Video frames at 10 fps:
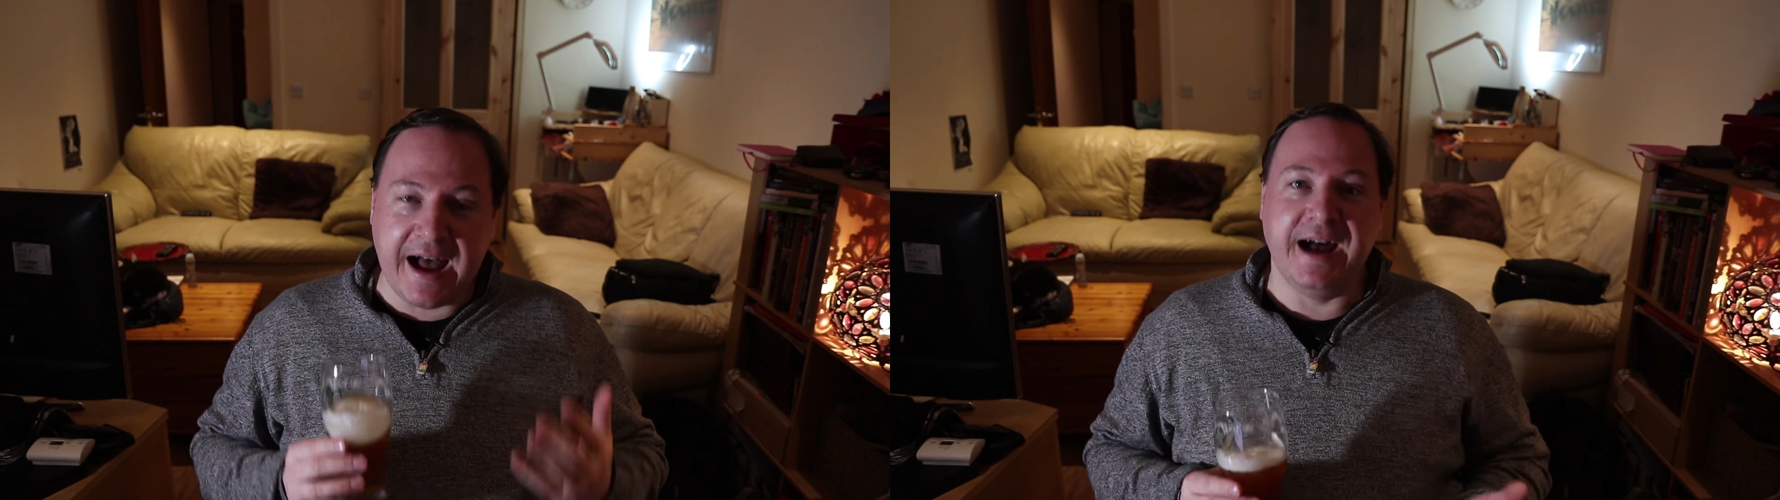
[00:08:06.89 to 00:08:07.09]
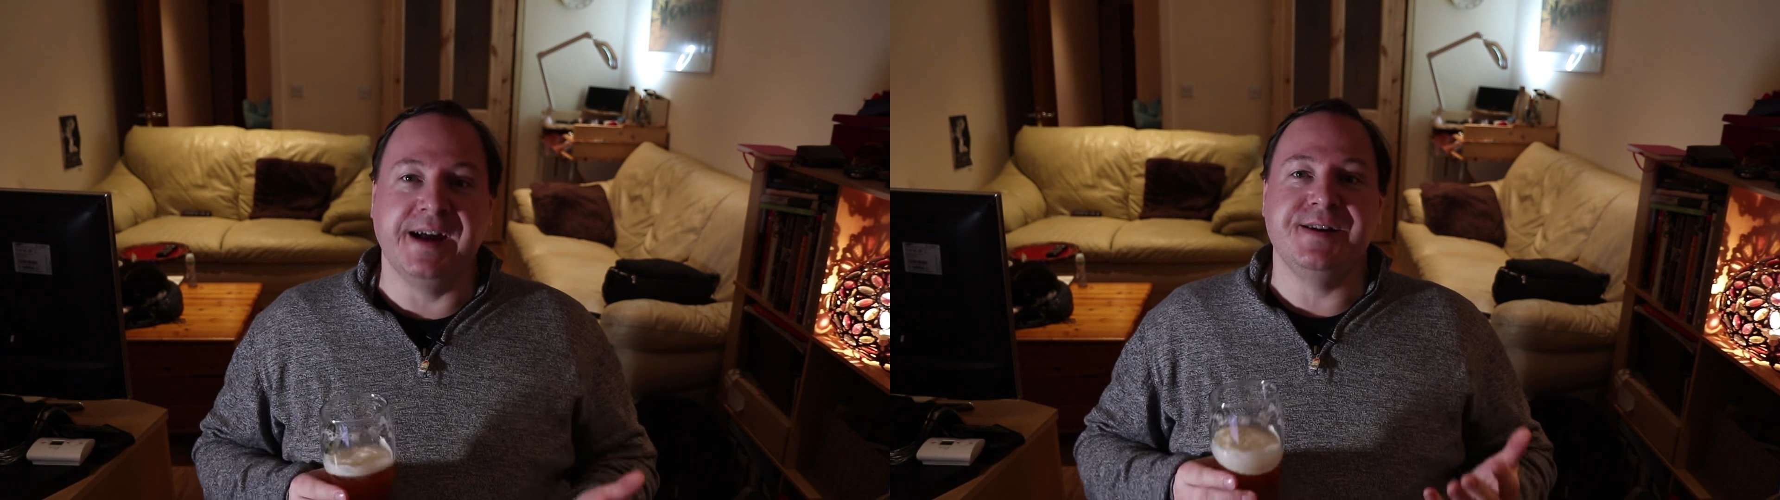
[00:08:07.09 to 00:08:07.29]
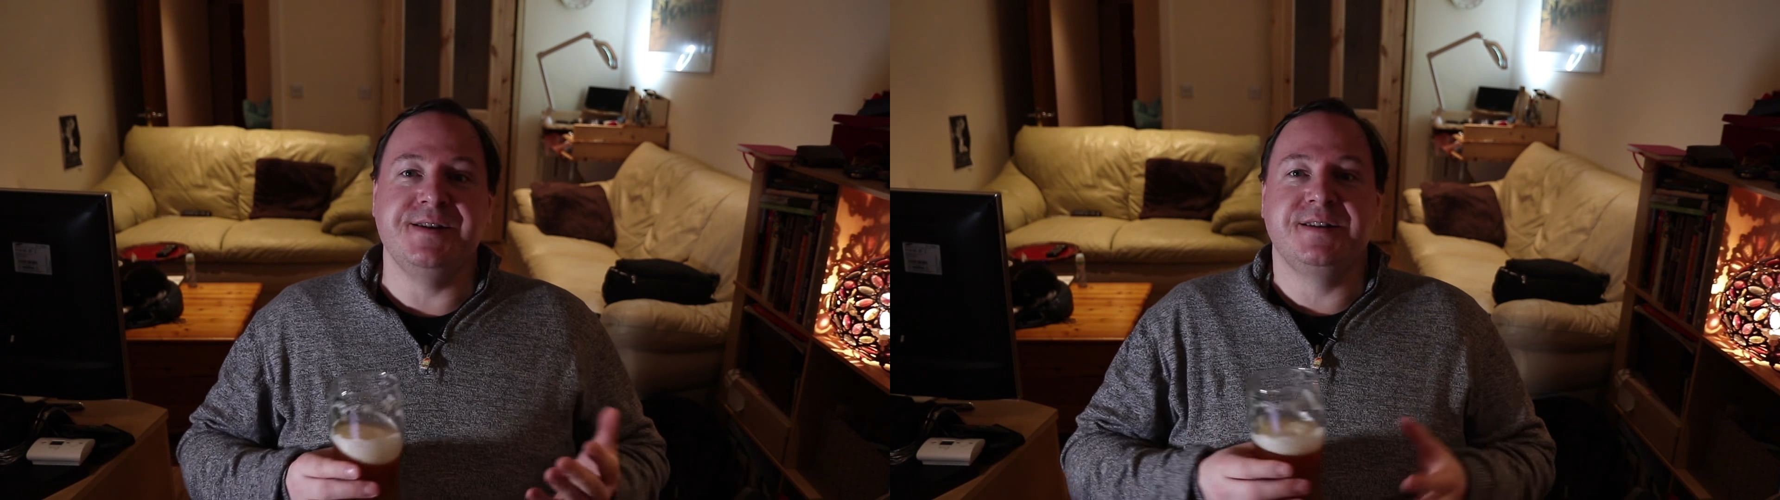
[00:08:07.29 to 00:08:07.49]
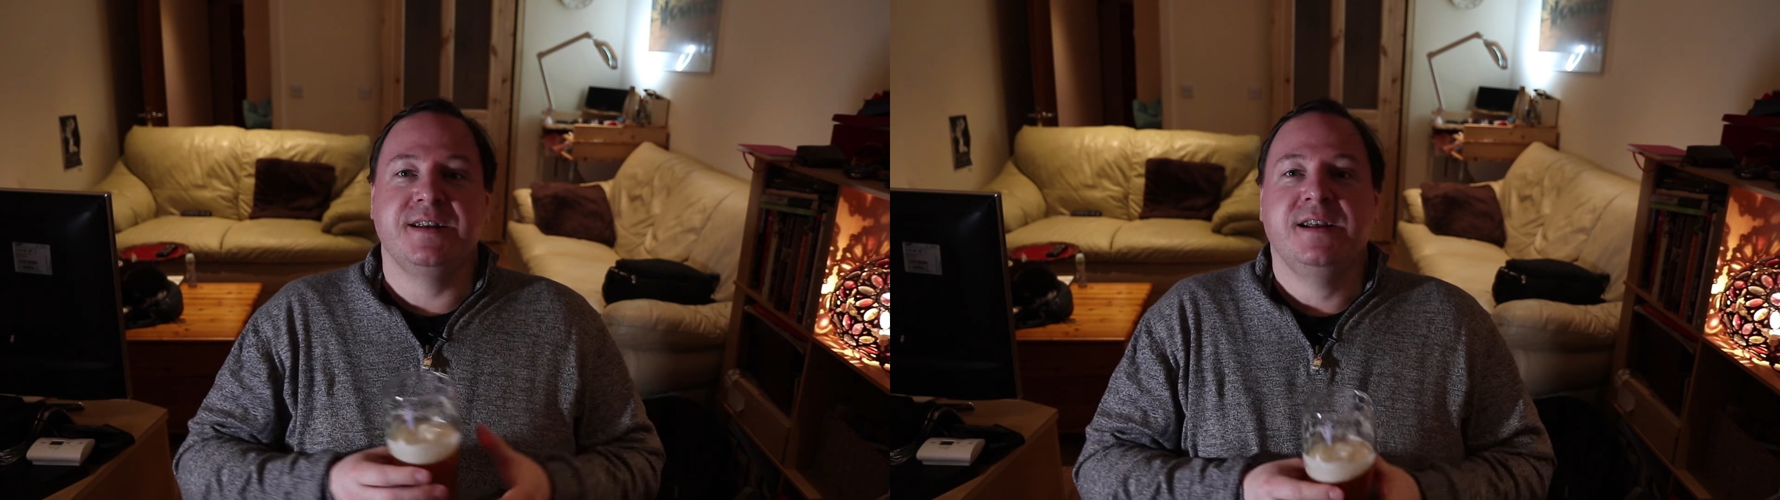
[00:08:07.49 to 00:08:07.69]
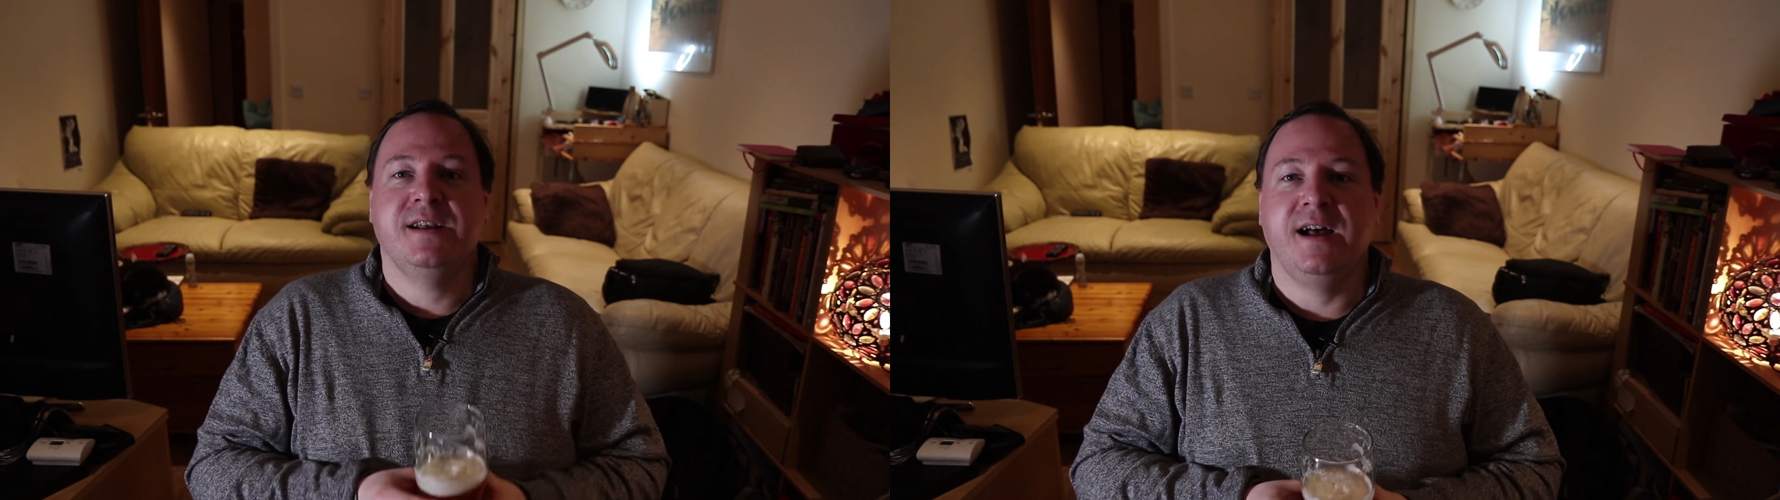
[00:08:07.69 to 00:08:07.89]

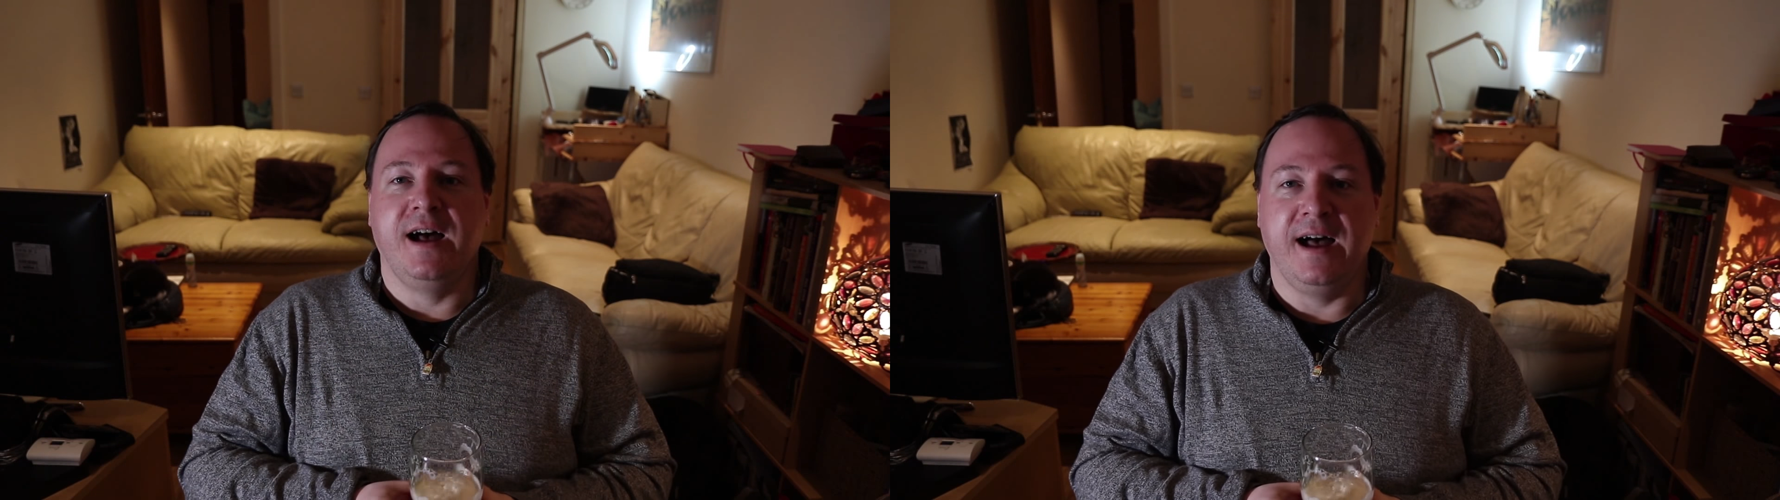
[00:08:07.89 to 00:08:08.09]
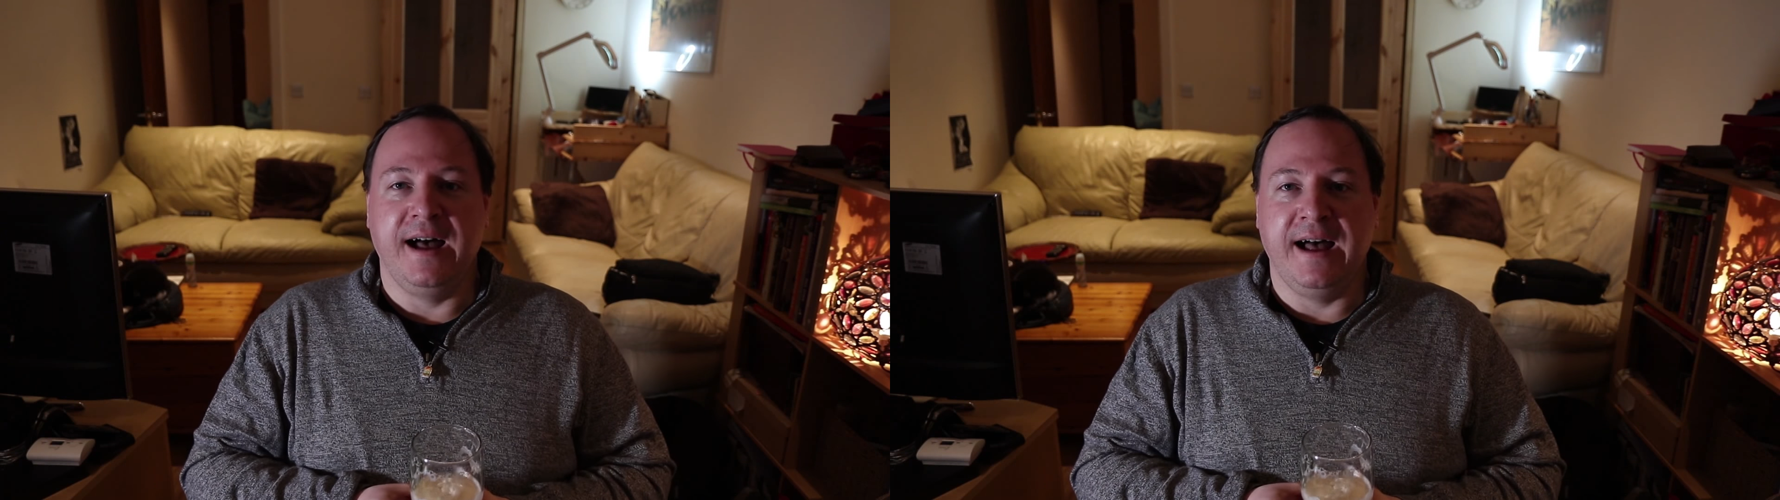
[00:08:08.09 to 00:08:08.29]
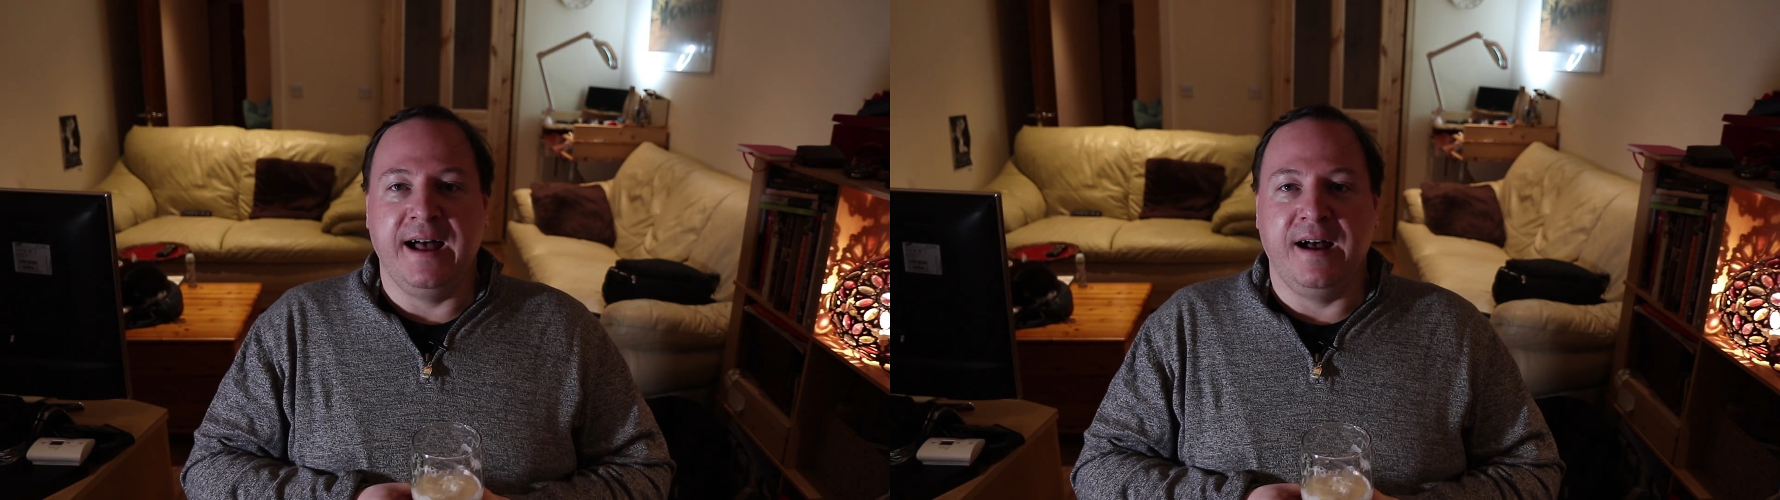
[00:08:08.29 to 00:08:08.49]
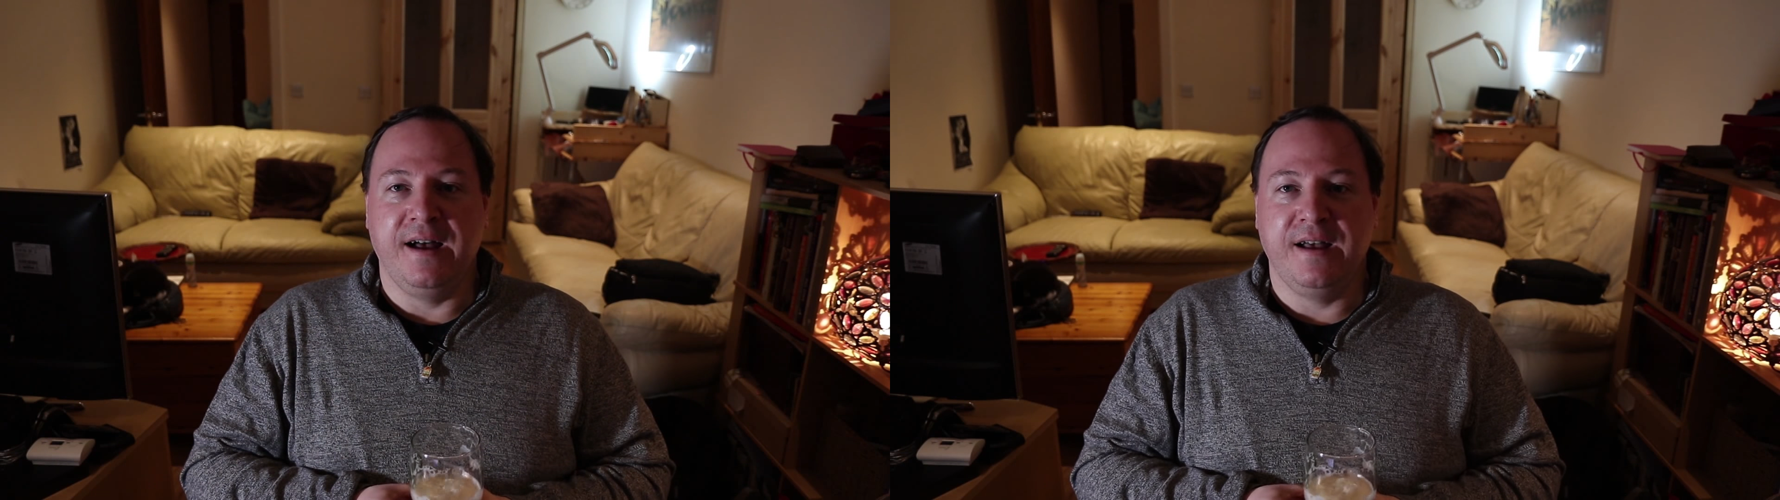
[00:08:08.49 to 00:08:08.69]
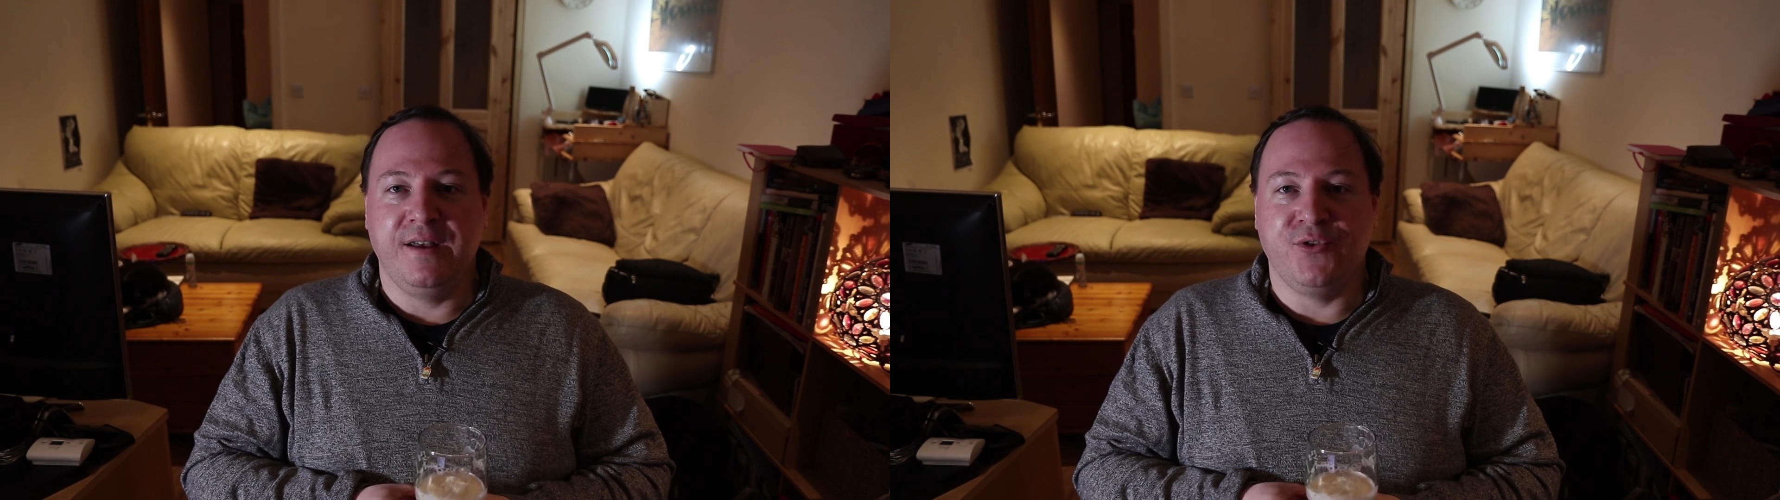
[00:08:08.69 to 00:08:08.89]
And
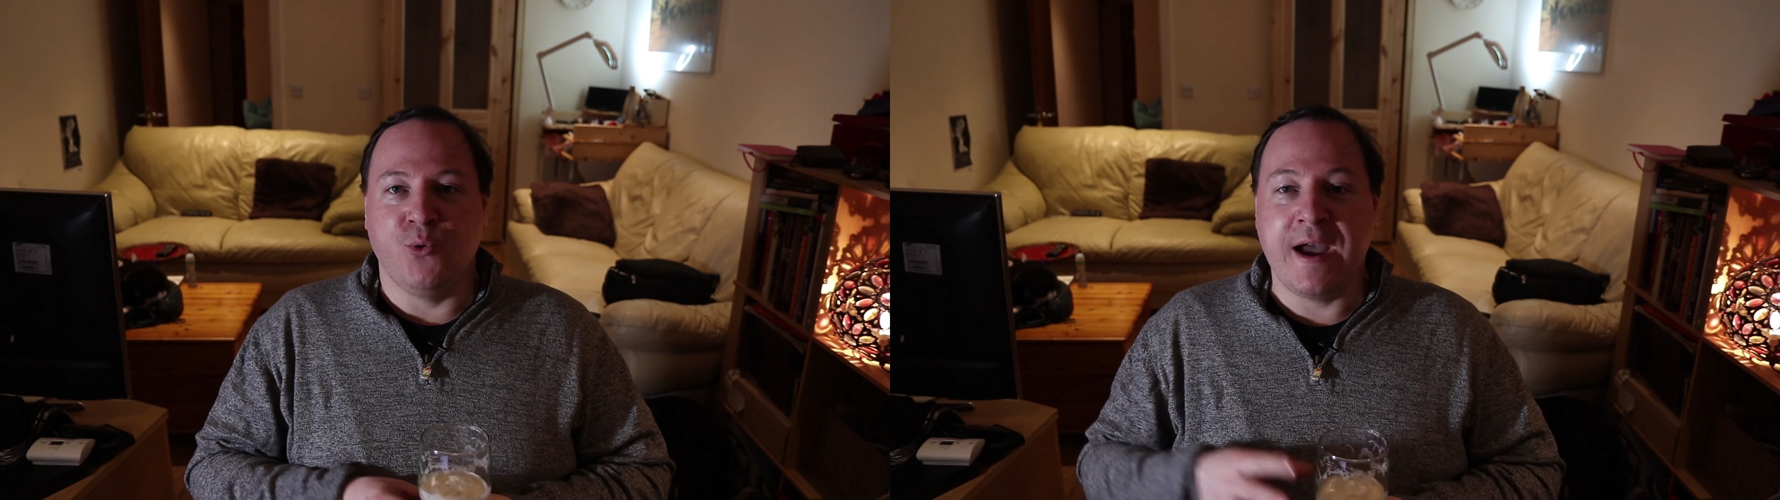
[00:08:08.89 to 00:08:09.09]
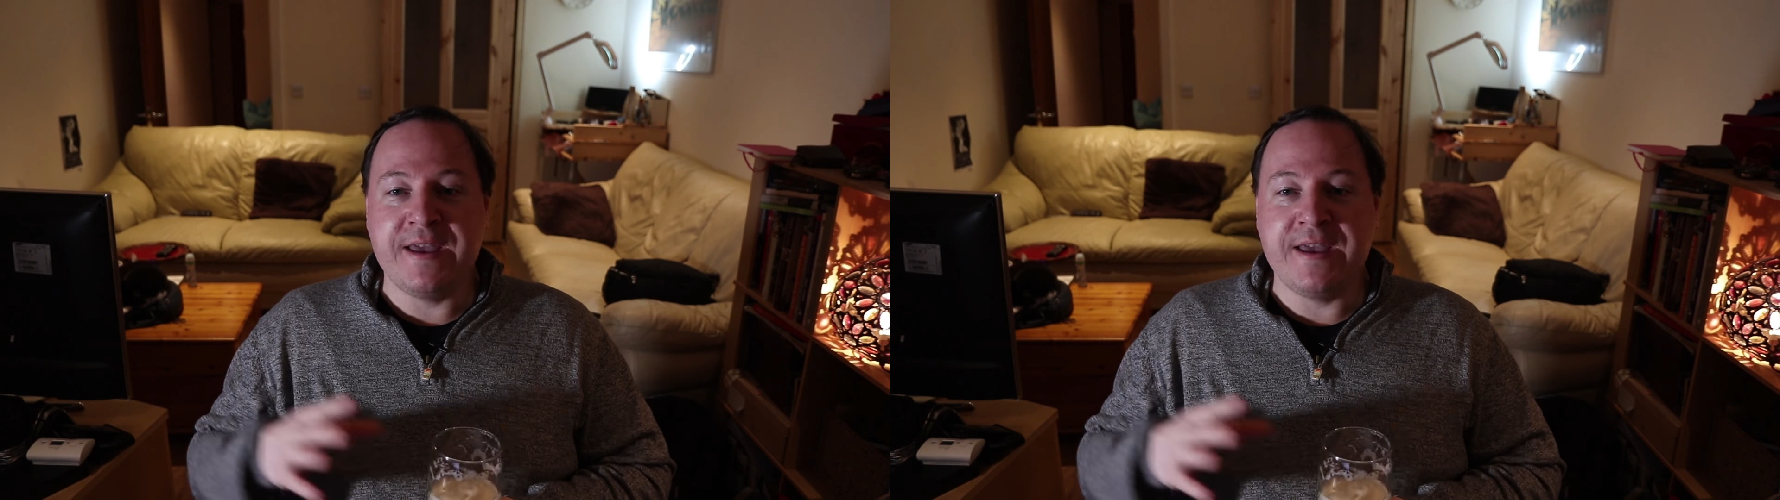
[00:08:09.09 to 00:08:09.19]
the